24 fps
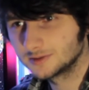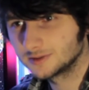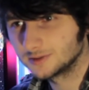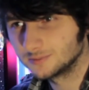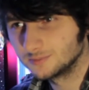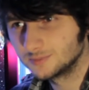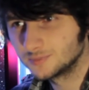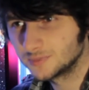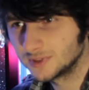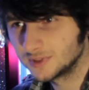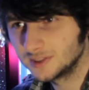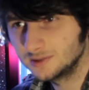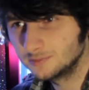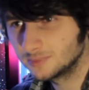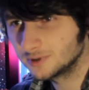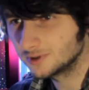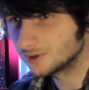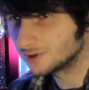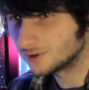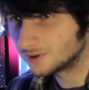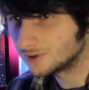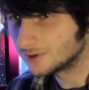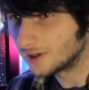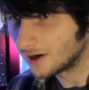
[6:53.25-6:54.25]
some people
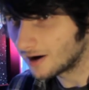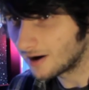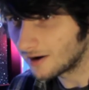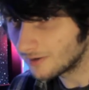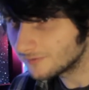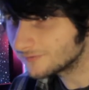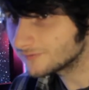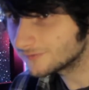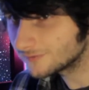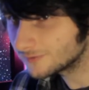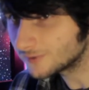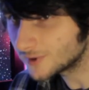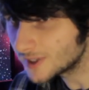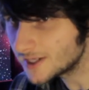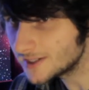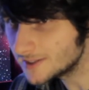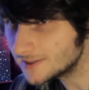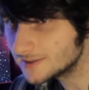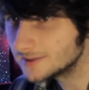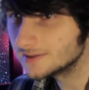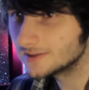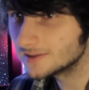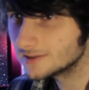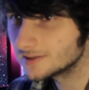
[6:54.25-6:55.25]
don't have
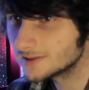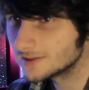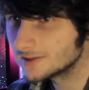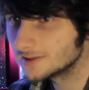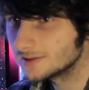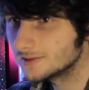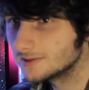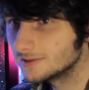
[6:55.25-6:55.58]
friends.